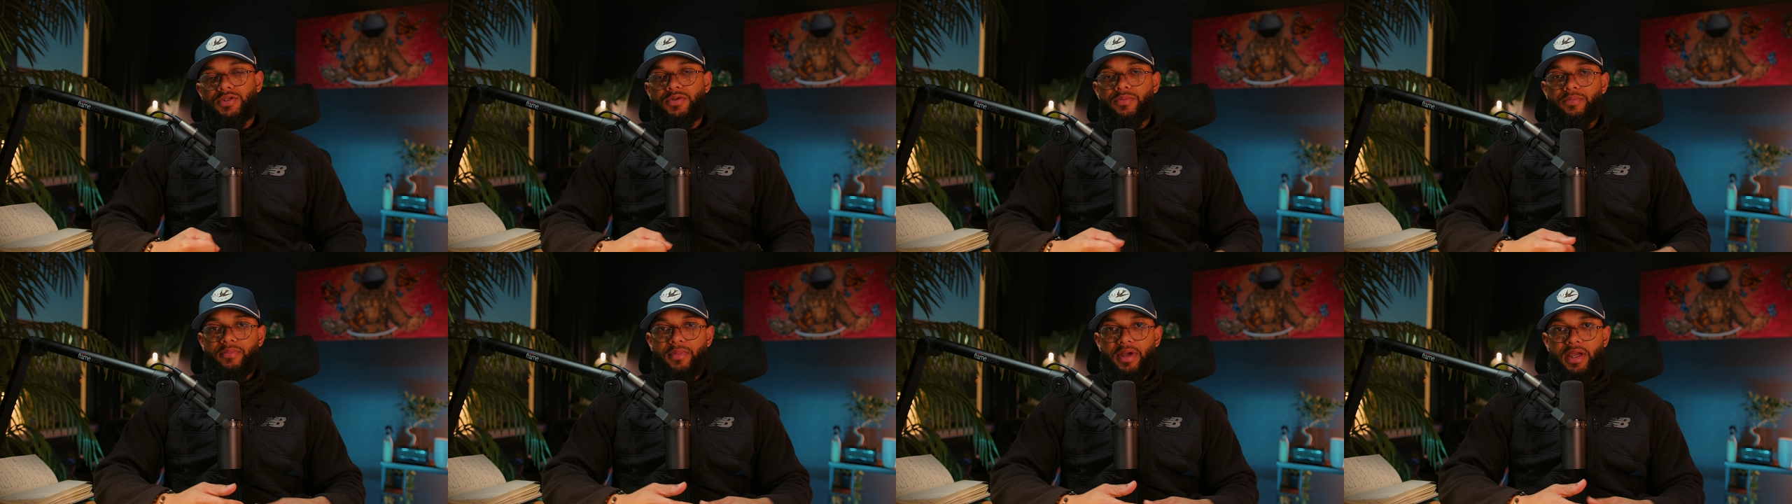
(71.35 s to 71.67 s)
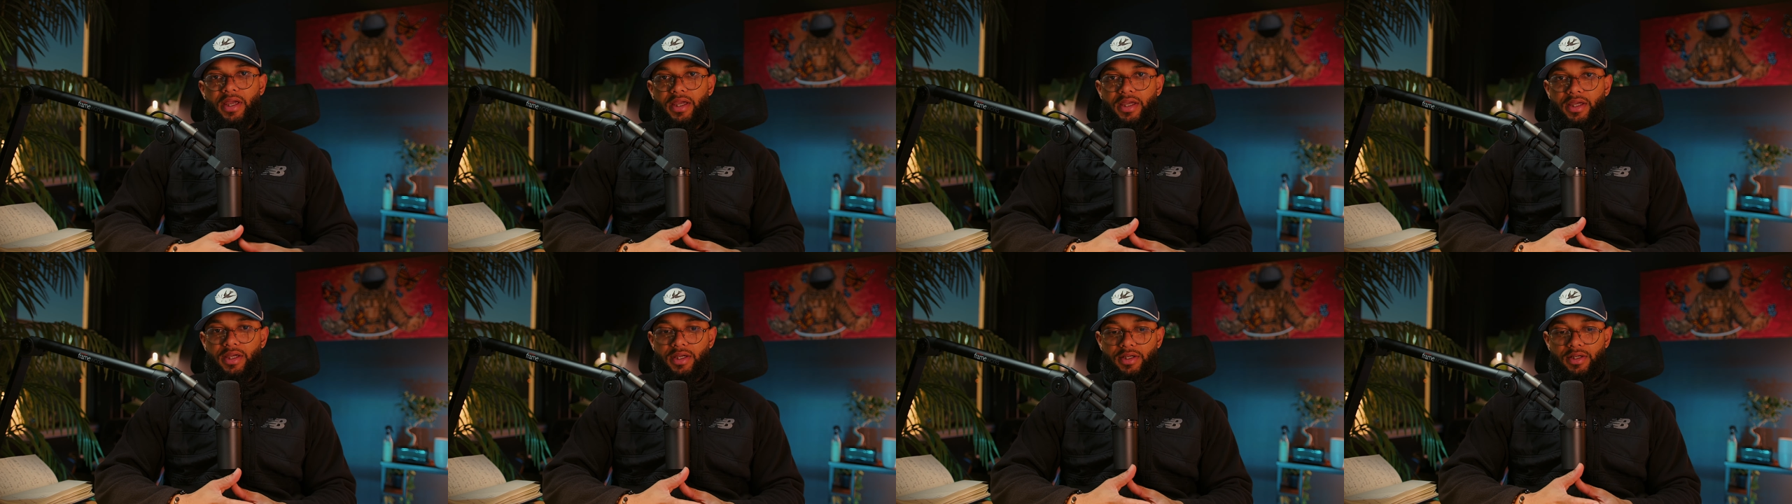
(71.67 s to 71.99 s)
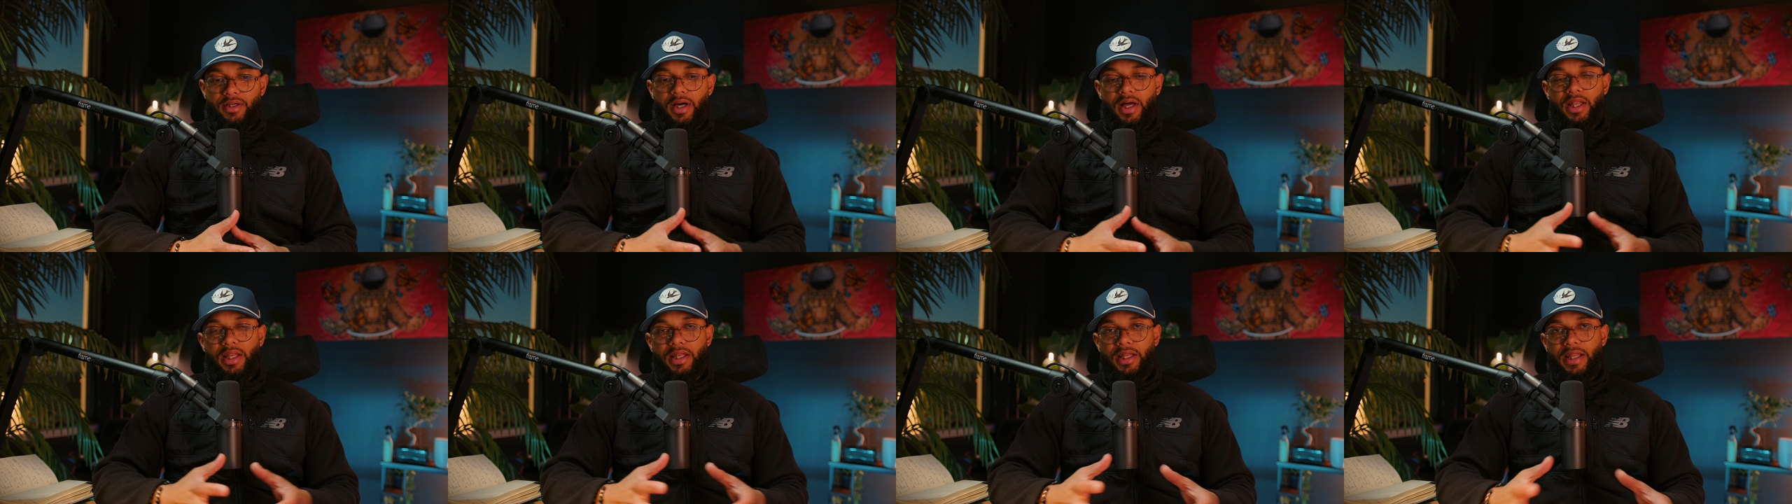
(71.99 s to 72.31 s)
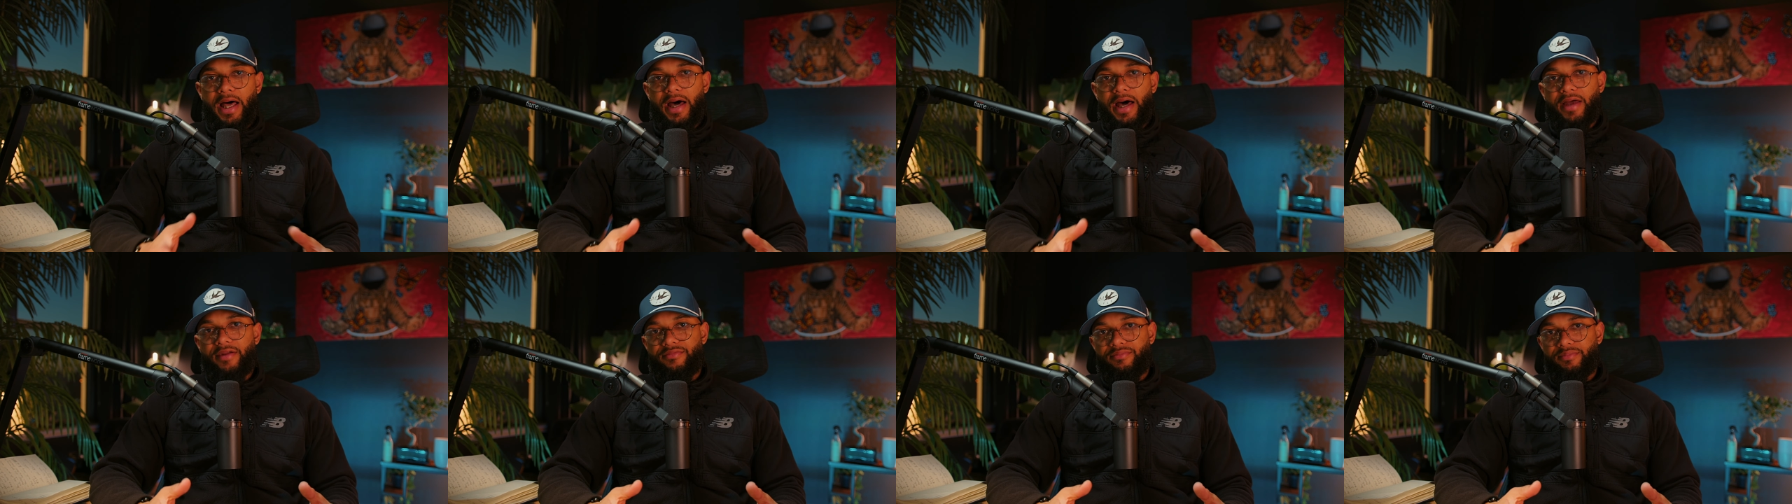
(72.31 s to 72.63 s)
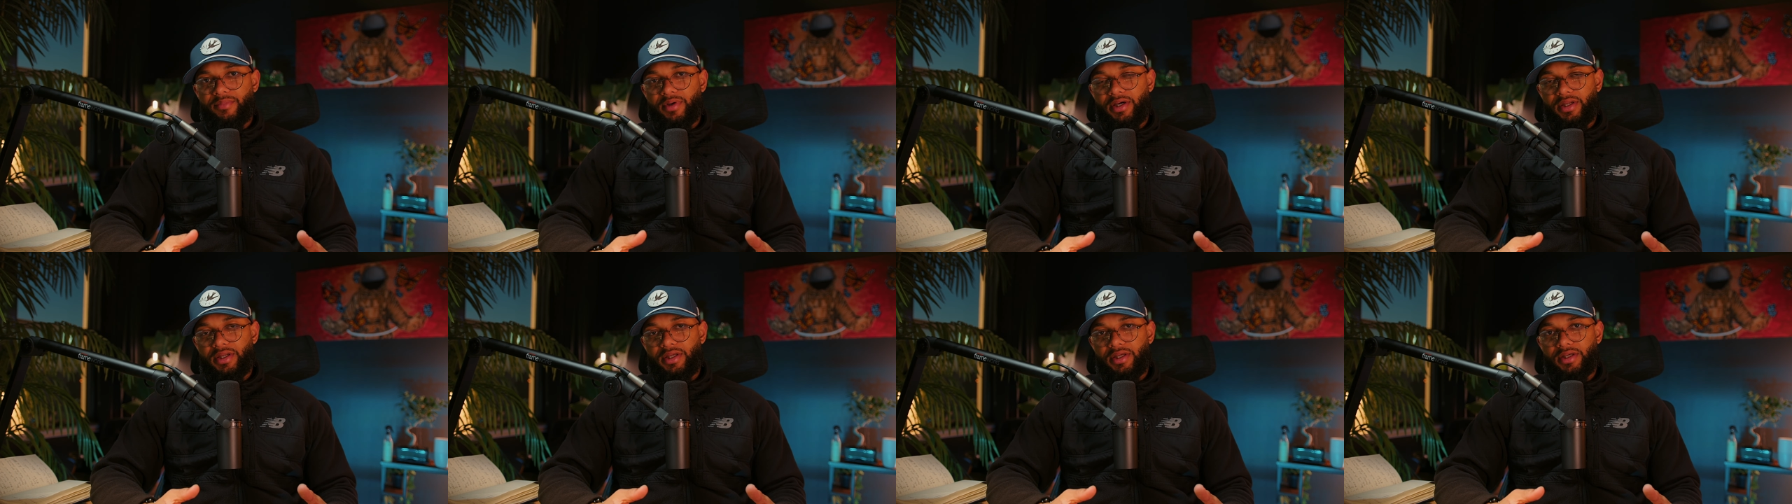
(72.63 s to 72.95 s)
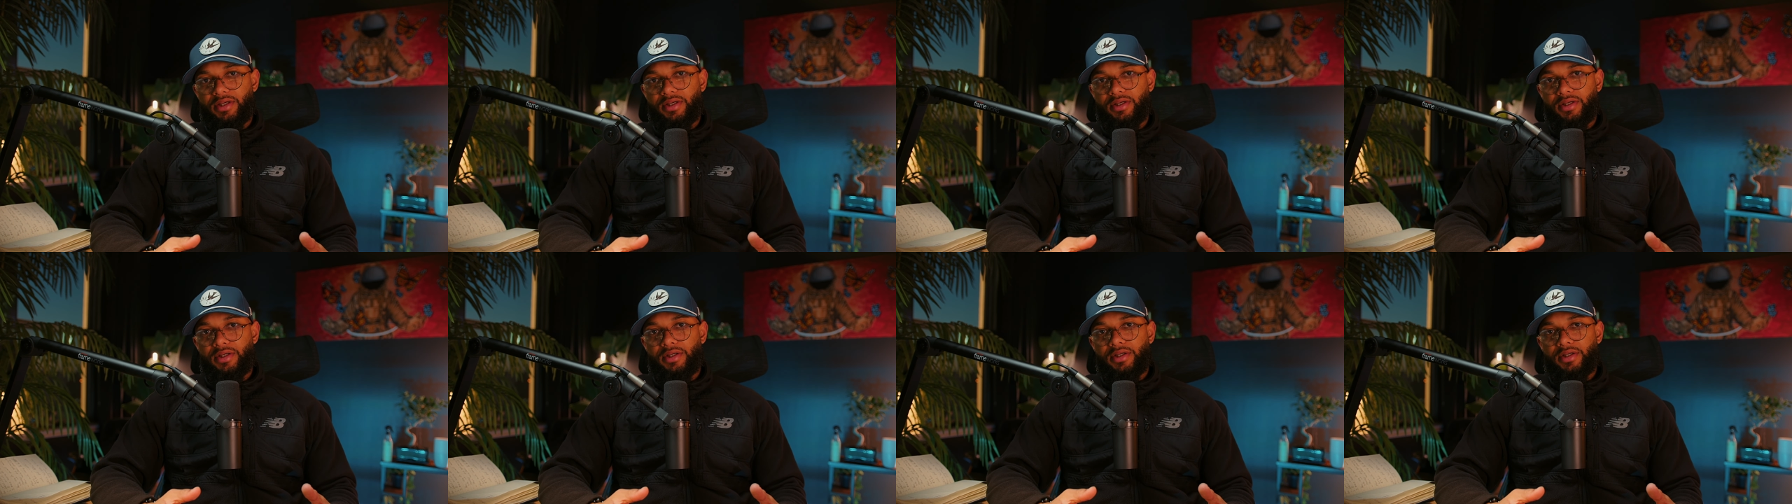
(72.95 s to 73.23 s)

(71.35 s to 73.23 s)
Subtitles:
make a lot of money